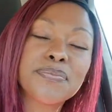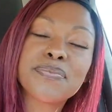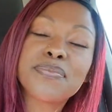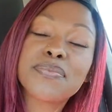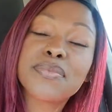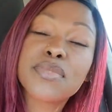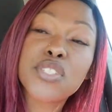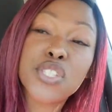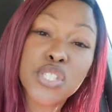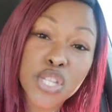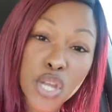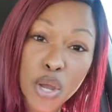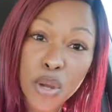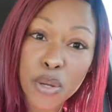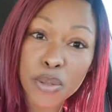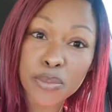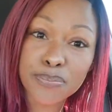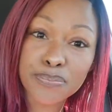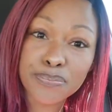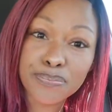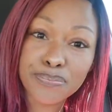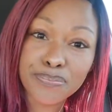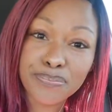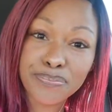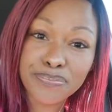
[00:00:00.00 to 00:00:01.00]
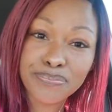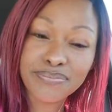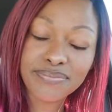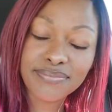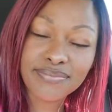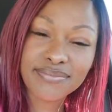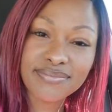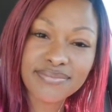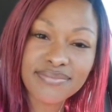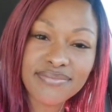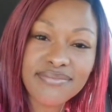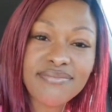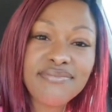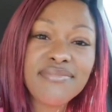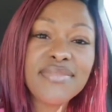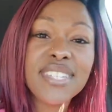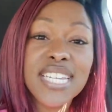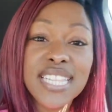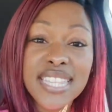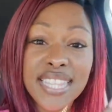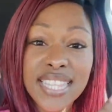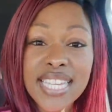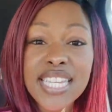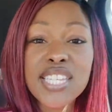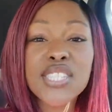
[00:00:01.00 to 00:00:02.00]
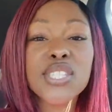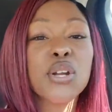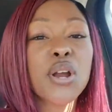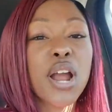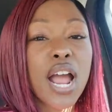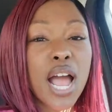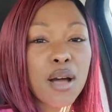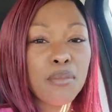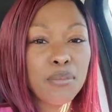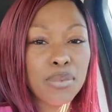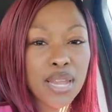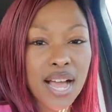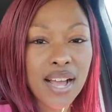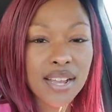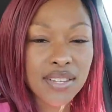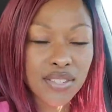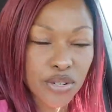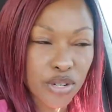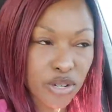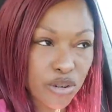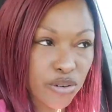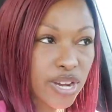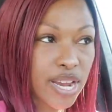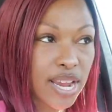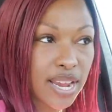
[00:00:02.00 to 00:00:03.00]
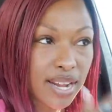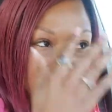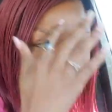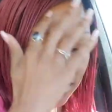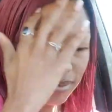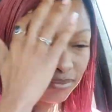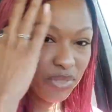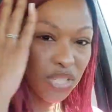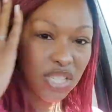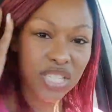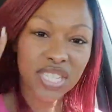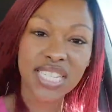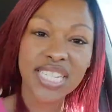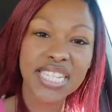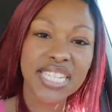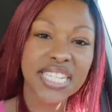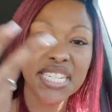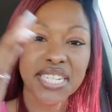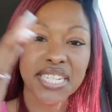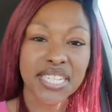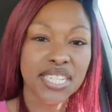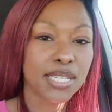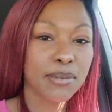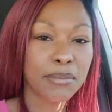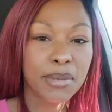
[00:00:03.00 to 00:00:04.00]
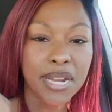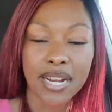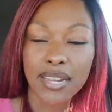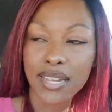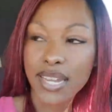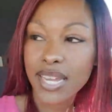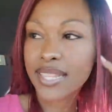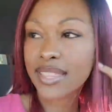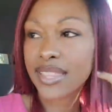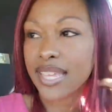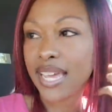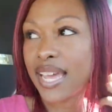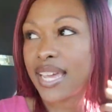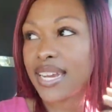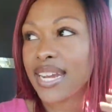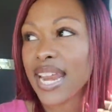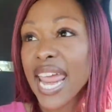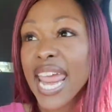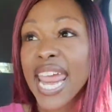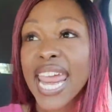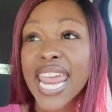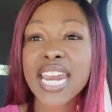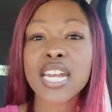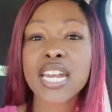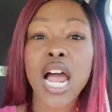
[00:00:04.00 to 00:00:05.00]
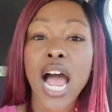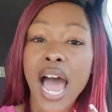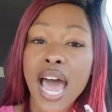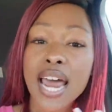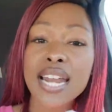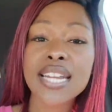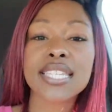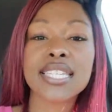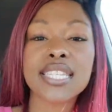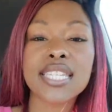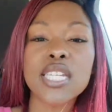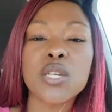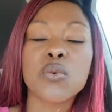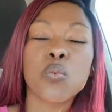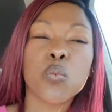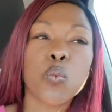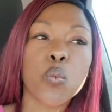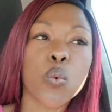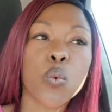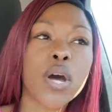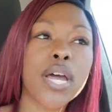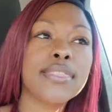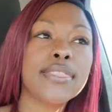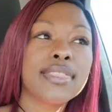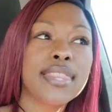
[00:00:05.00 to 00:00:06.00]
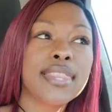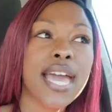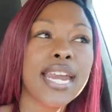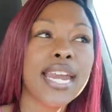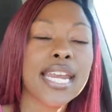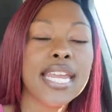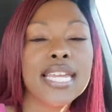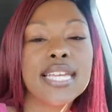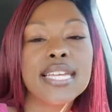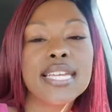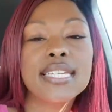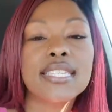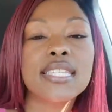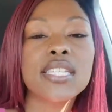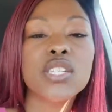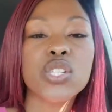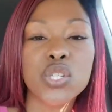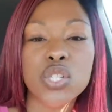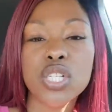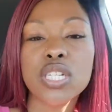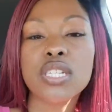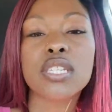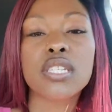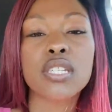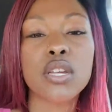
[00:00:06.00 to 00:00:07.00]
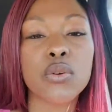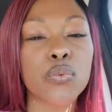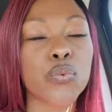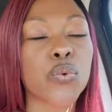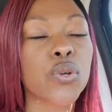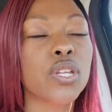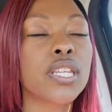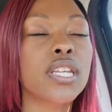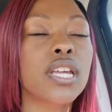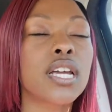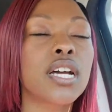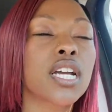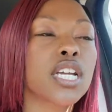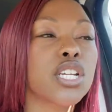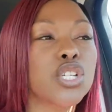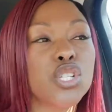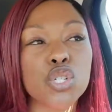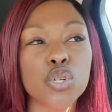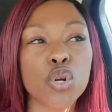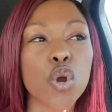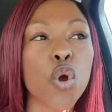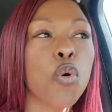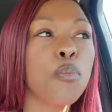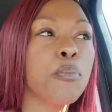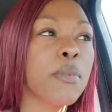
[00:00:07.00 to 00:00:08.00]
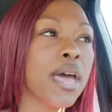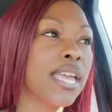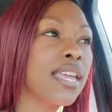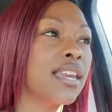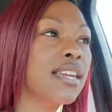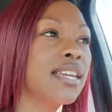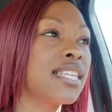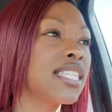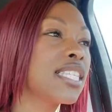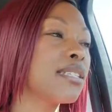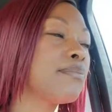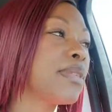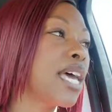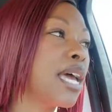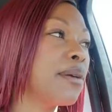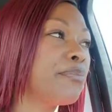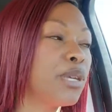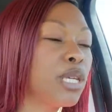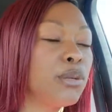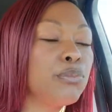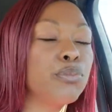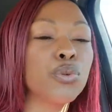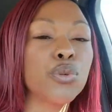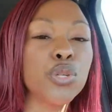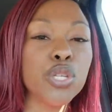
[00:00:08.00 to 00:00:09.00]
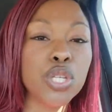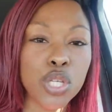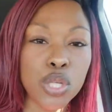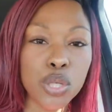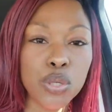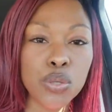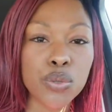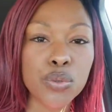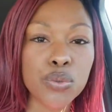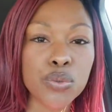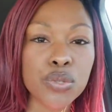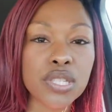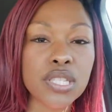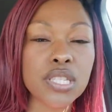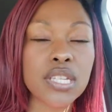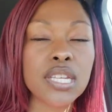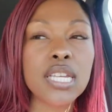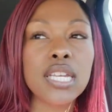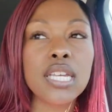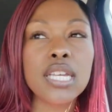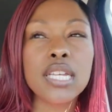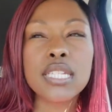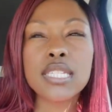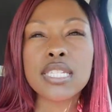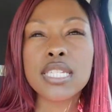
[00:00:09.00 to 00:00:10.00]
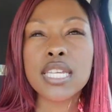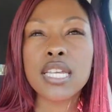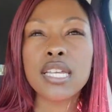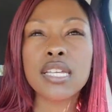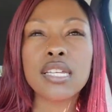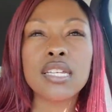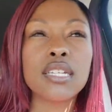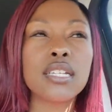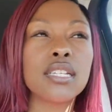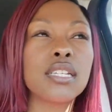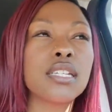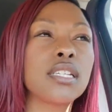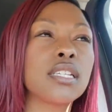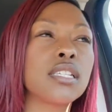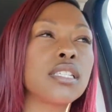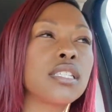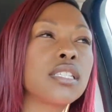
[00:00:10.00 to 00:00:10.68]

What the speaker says: So these are how blocks are created. Just listening to somebody like that. And honestly, what that is just really a control mechanism that people use to